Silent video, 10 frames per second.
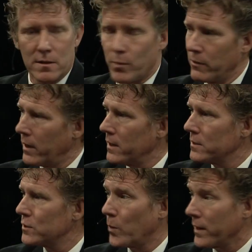we
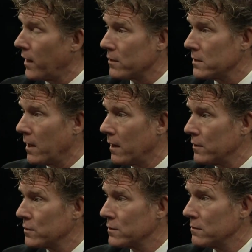raise
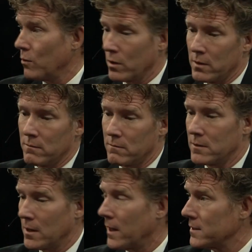$20,000, or
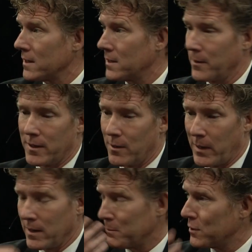until, as I say, you know,
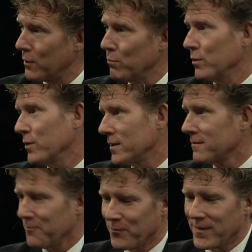my lips turn blue and
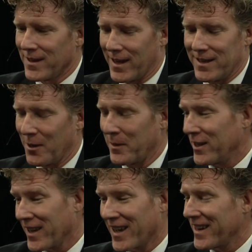they tell me,
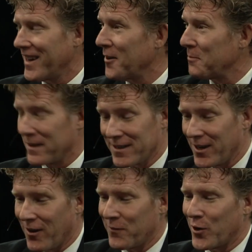you gotta get out. But, you
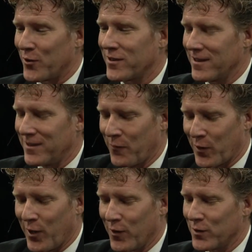know, I've turned
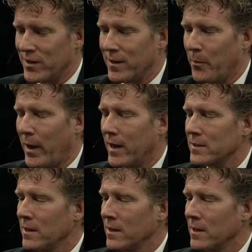different colors in the past.